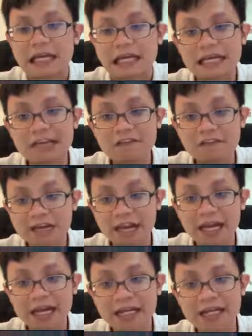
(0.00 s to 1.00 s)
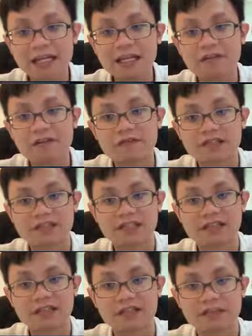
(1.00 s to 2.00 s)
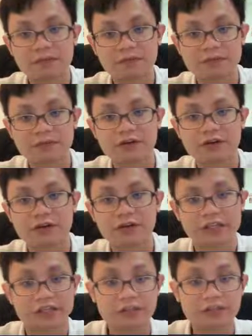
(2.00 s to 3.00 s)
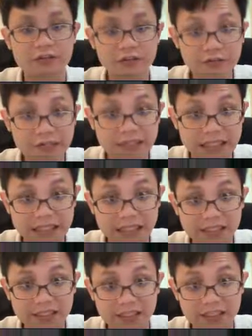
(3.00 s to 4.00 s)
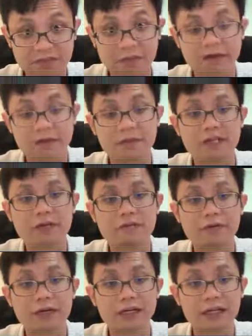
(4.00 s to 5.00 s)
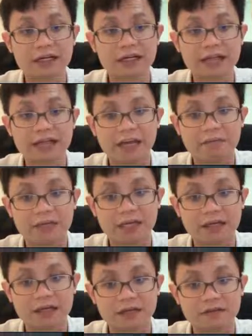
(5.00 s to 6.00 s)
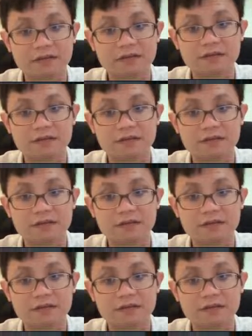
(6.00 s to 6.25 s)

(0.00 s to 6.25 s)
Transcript: If candy with 600 gram of soil is used in this experiment, predict the time taken.